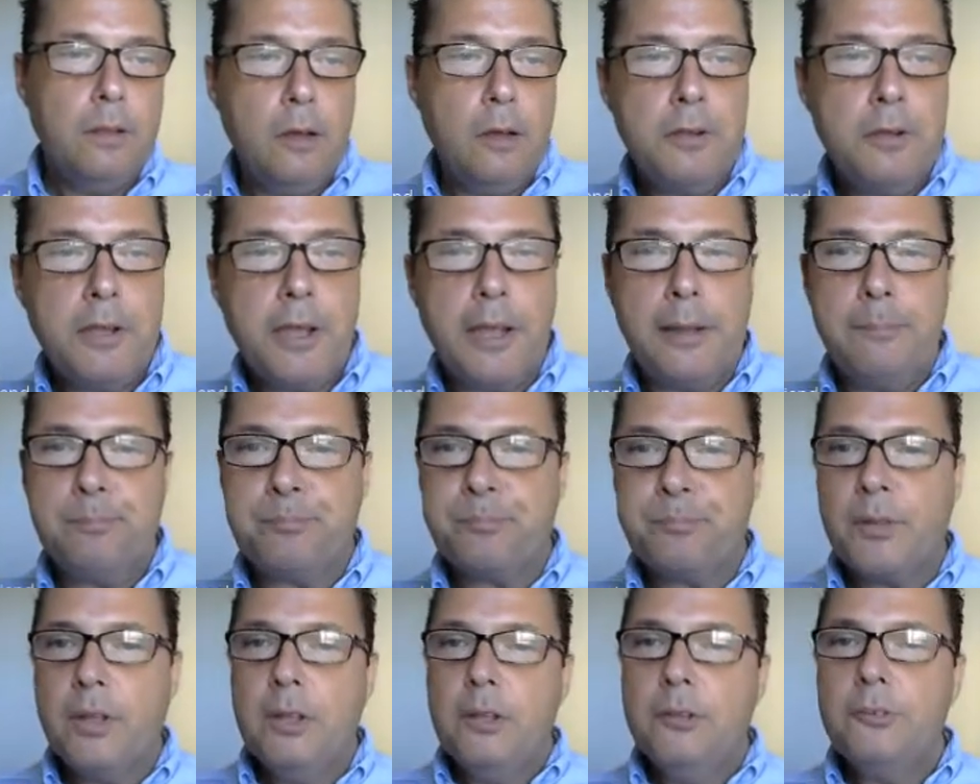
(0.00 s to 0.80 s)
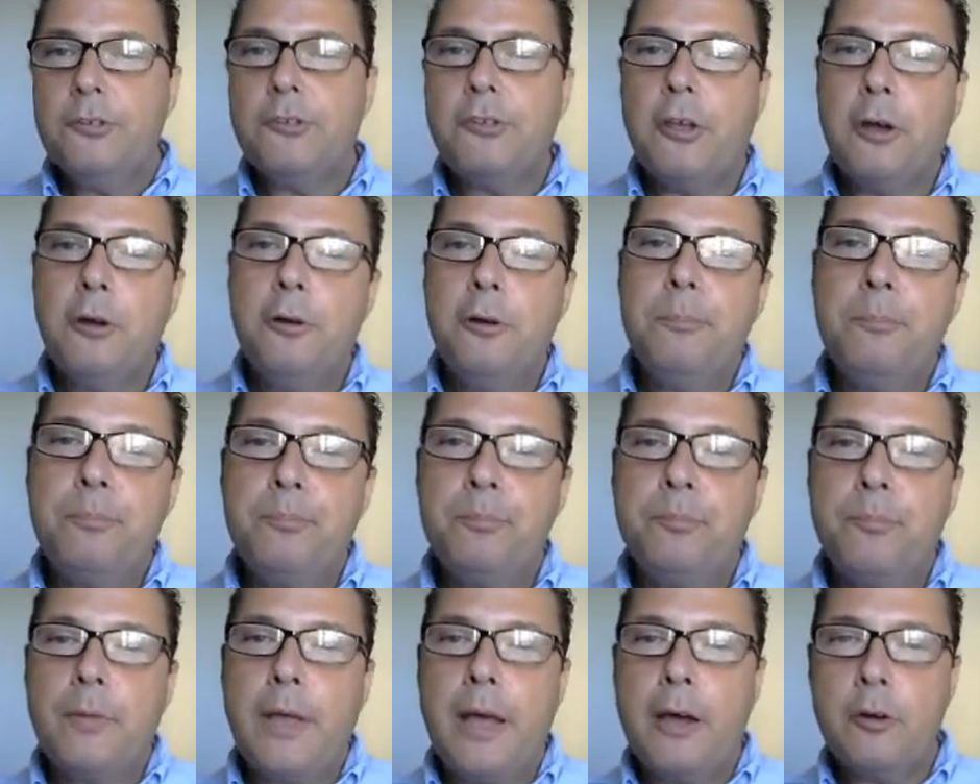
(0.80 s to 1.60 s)
Okay,
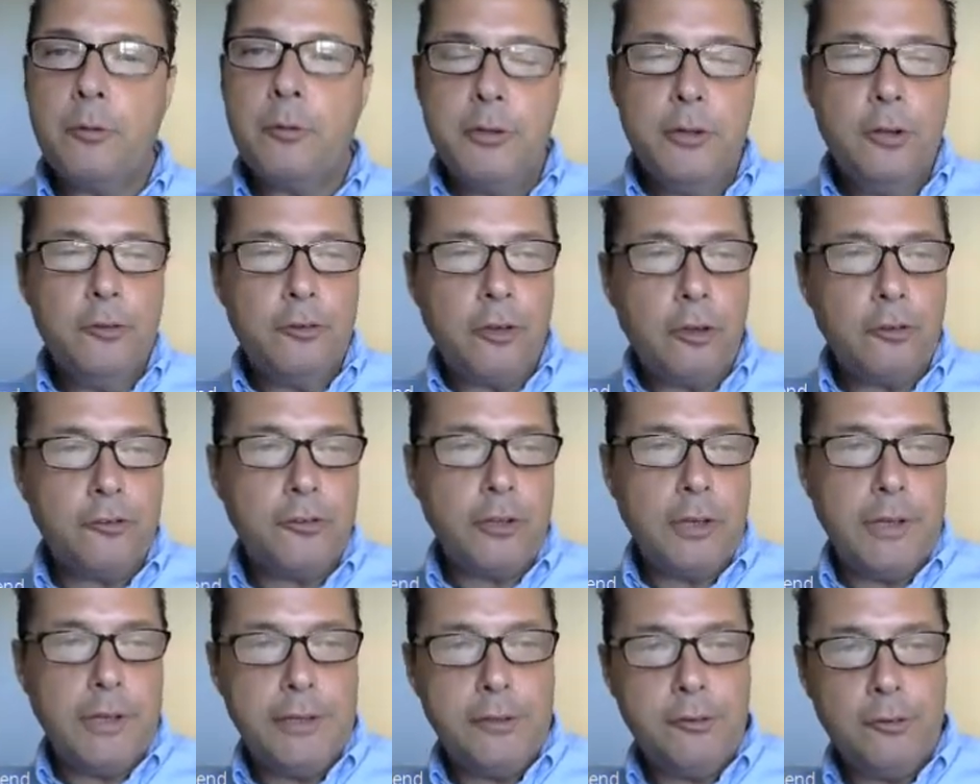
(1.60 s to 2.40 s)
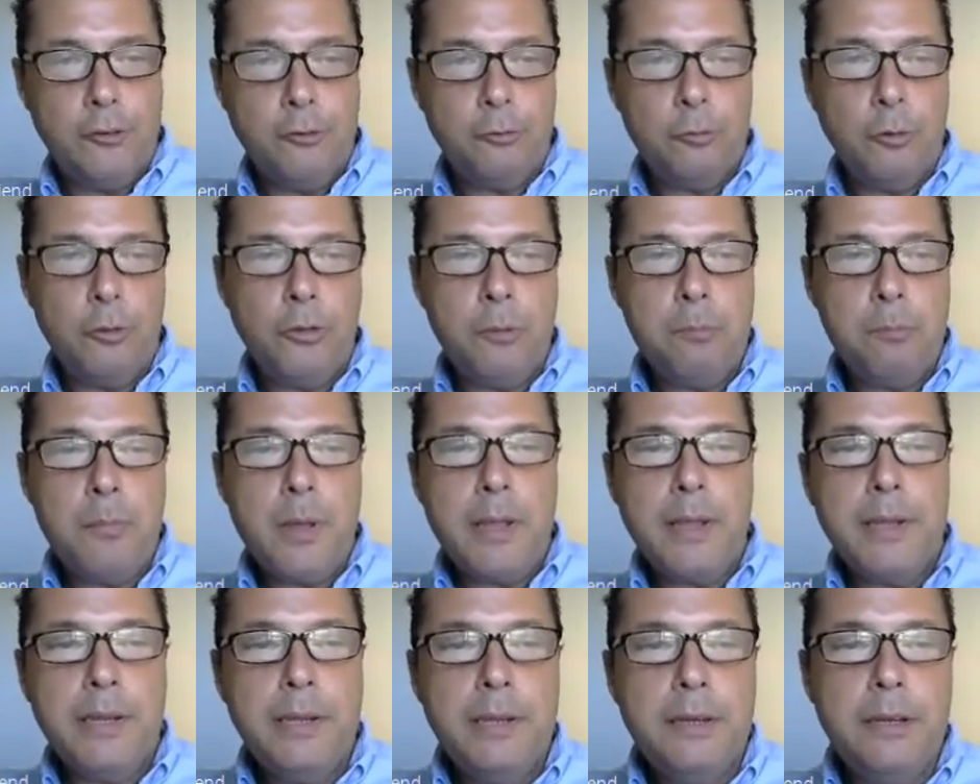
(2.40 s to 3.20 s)
so how do we use oscillators? Well, the
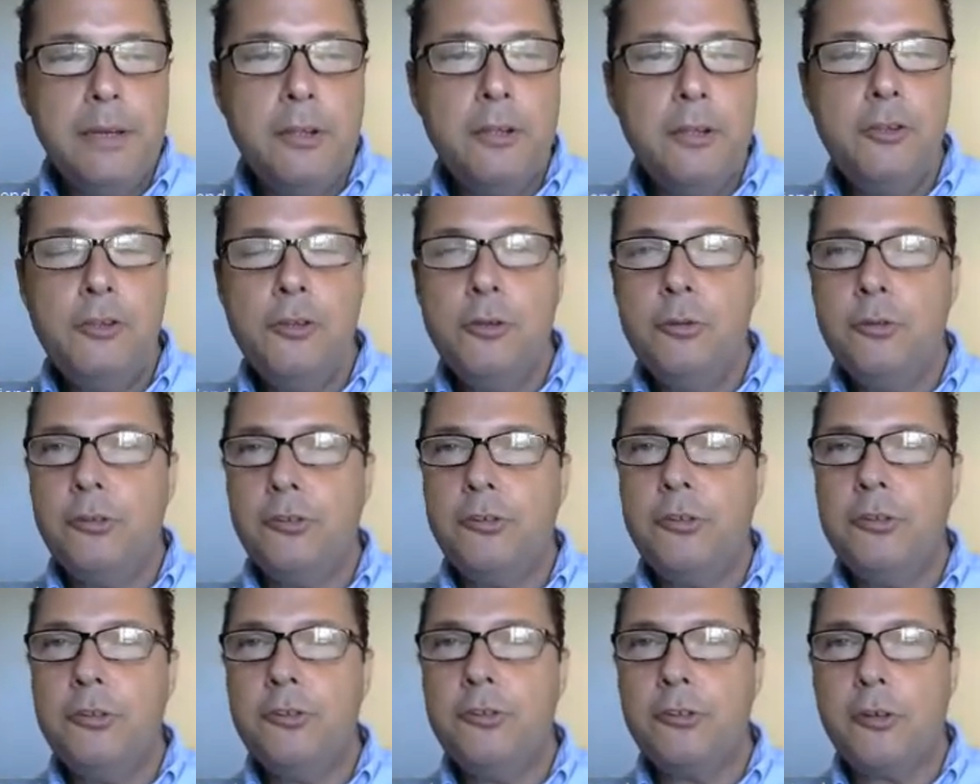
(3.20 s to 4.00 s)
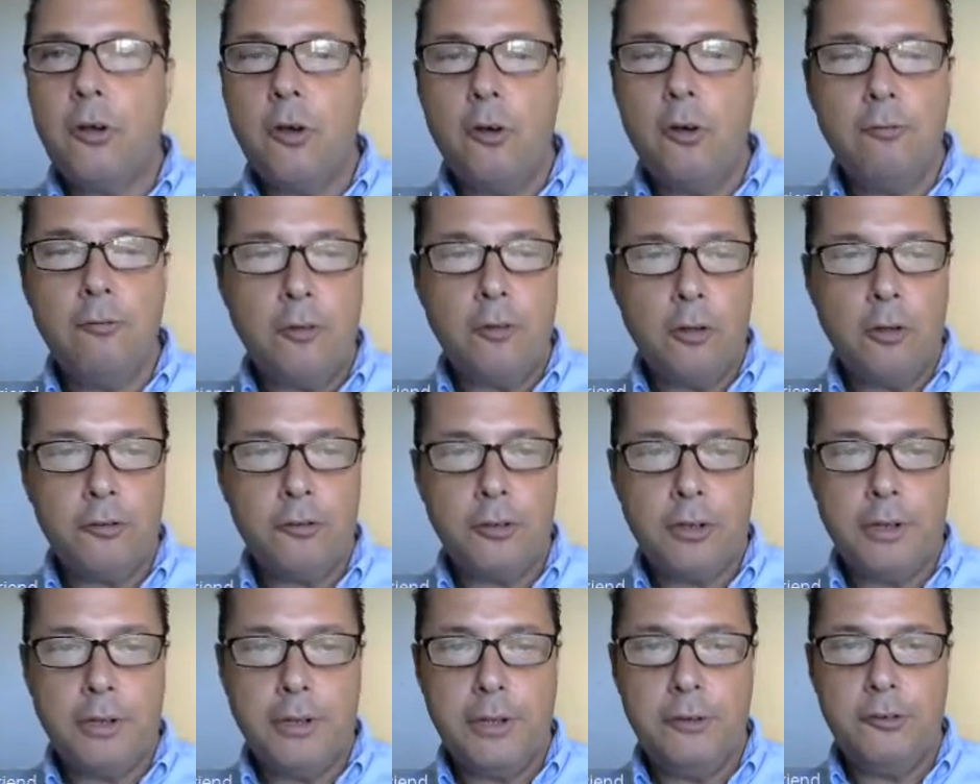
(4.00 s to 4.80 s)
main uses of
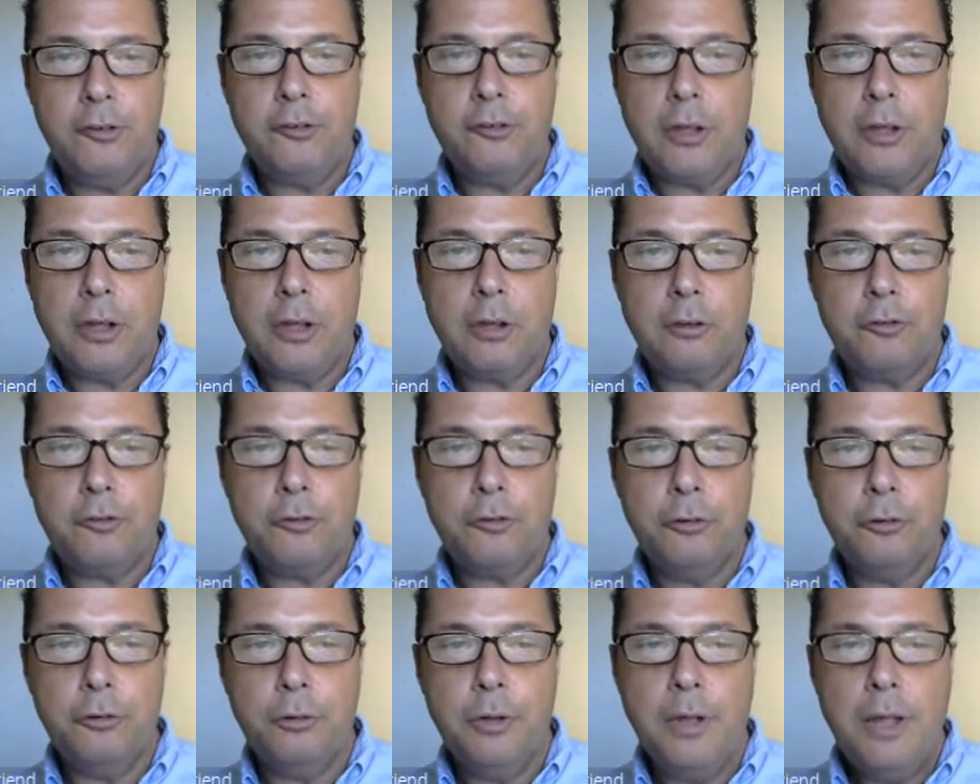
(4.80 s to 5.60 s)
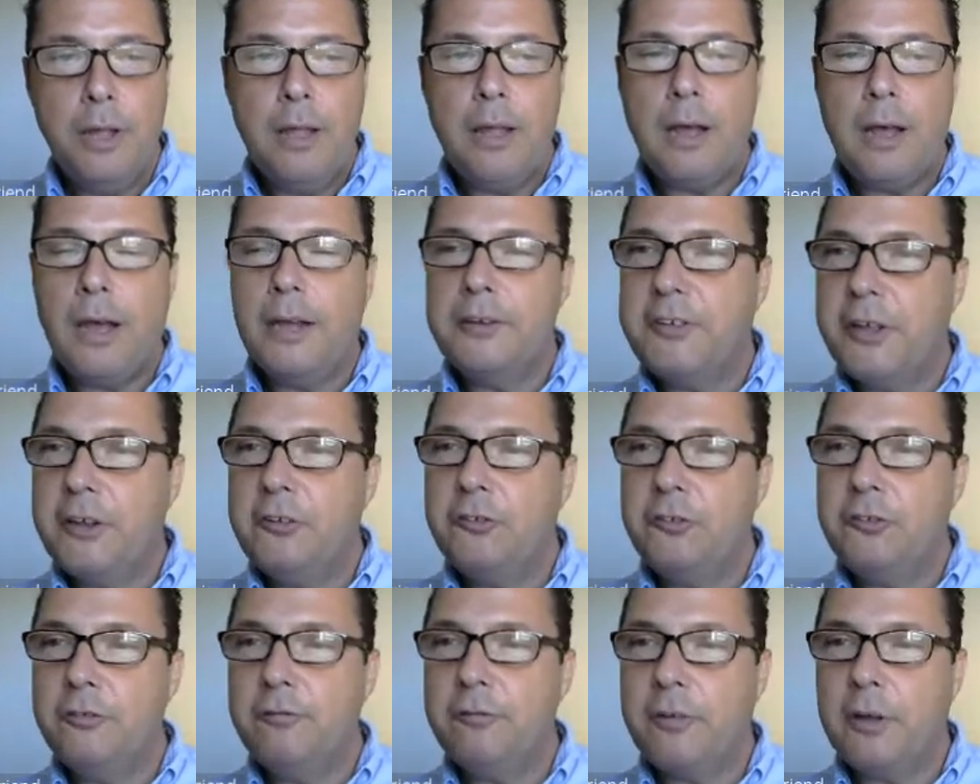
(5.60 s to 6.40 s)
oscillators are to
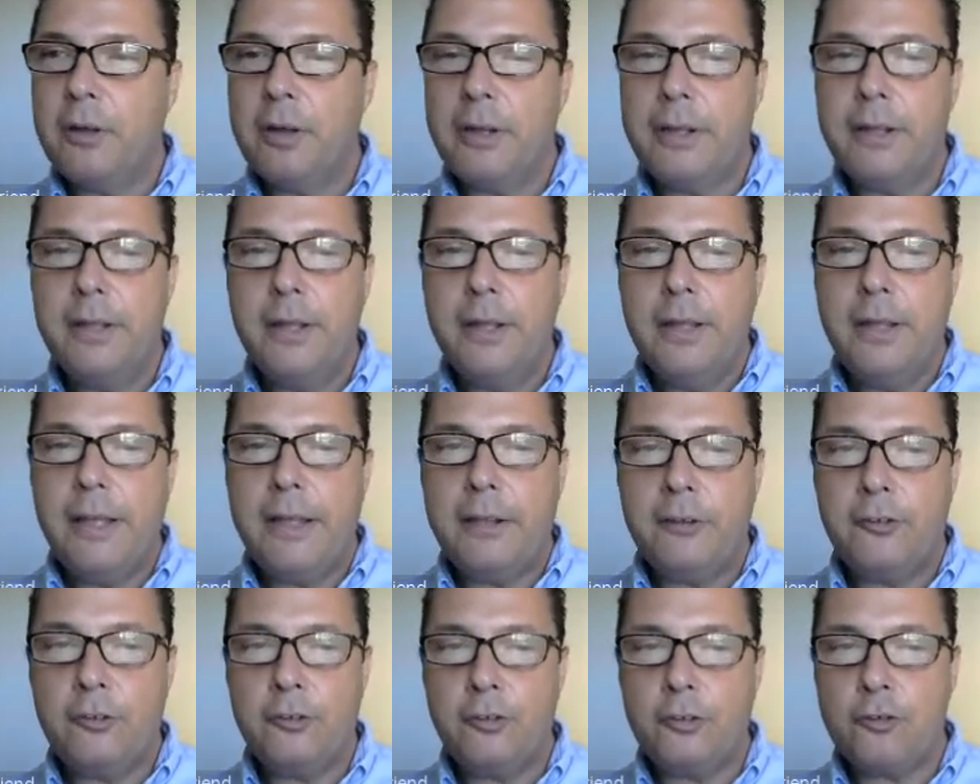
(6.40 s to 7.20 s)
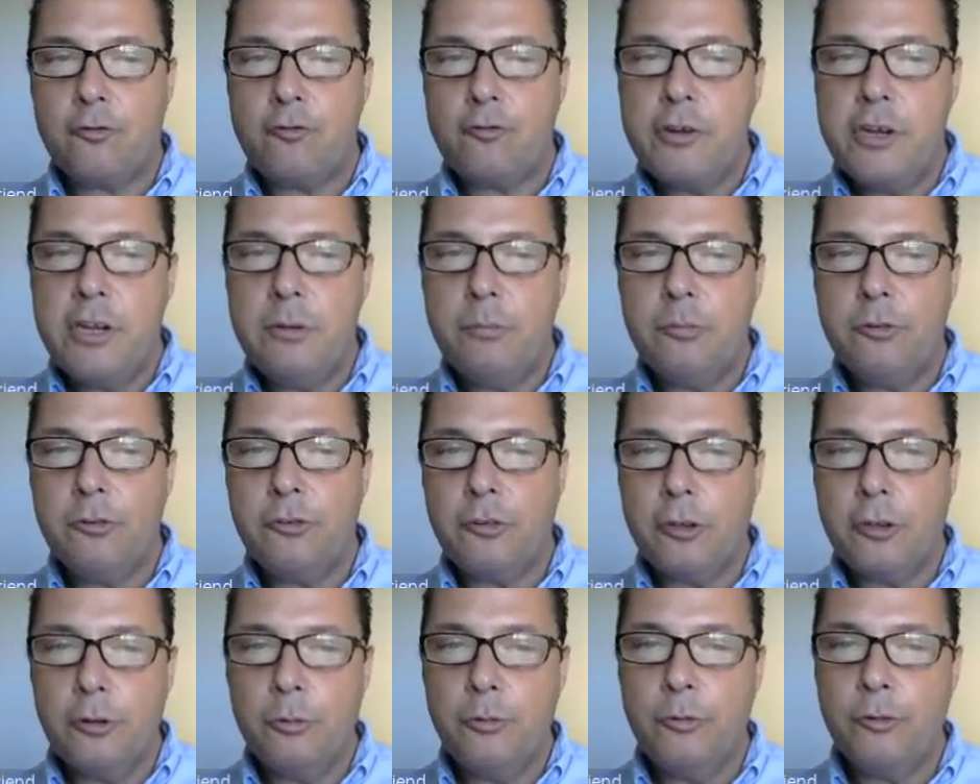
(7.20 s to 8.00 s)
identify extreme
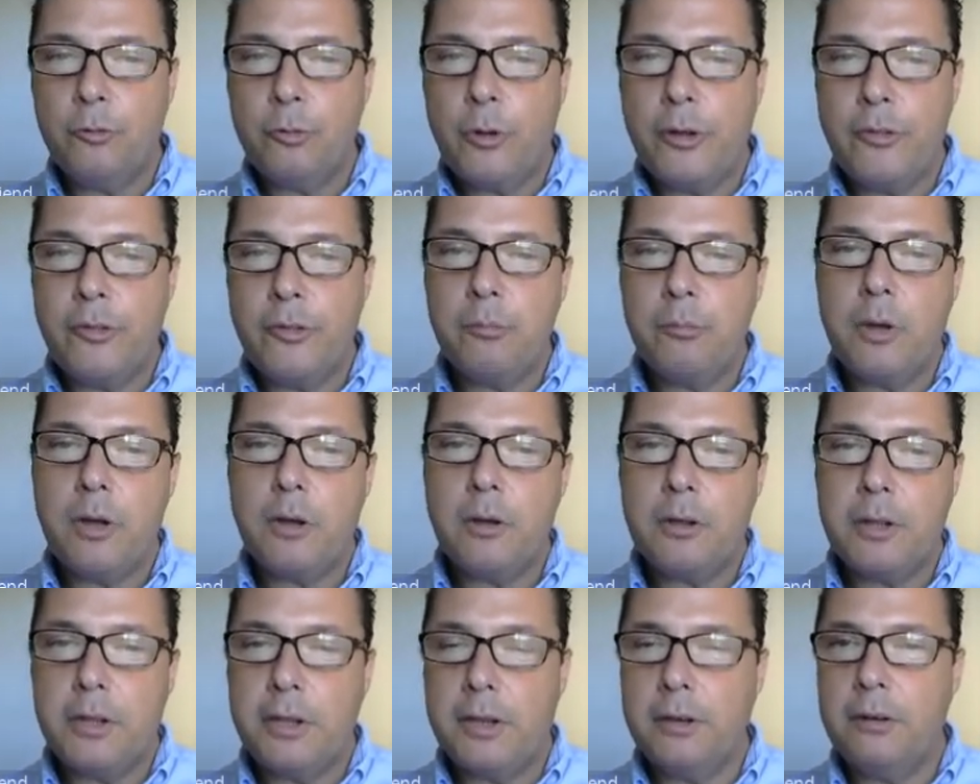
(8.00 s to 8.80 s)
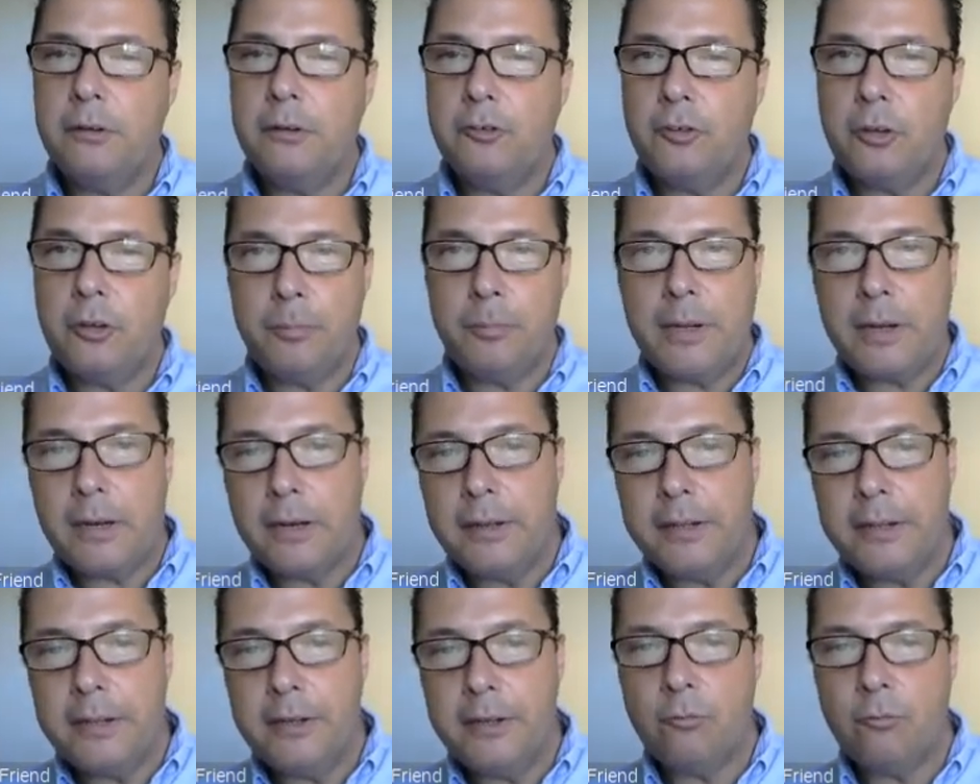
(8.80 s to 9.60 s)
zones where the market
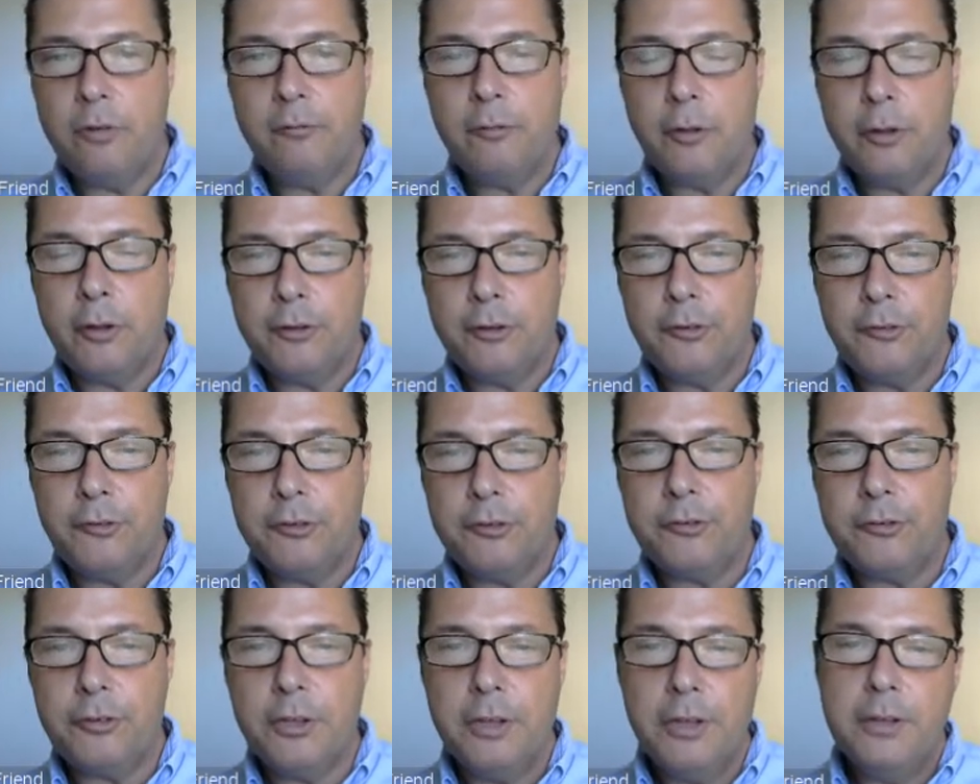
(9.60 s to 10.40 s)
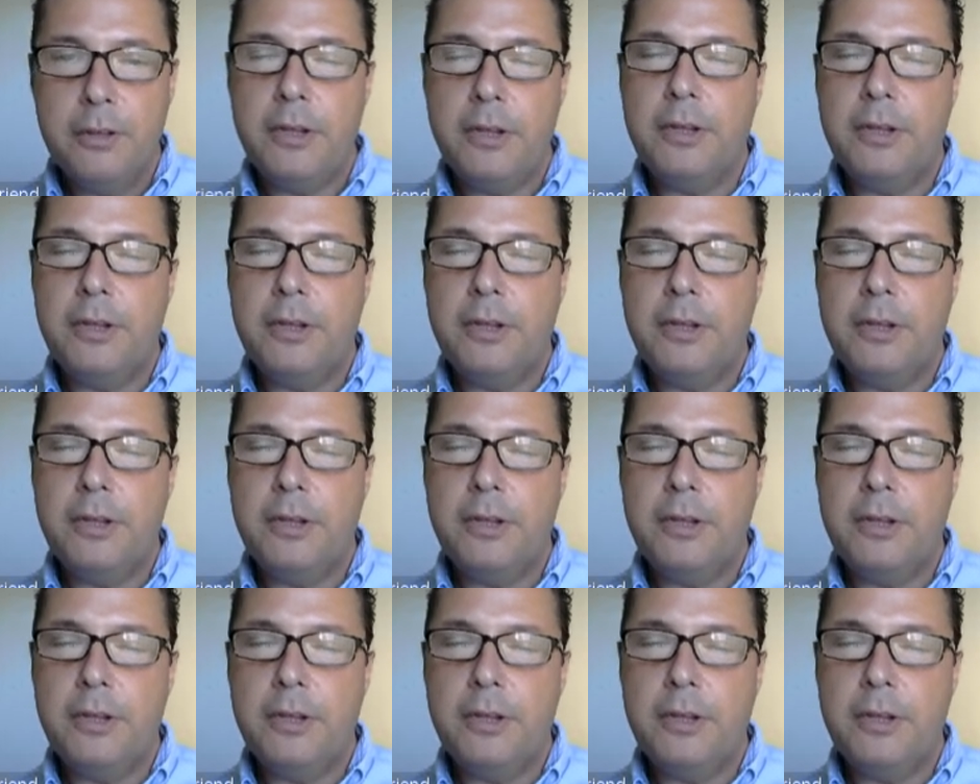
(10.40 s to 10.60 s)
typically reverses.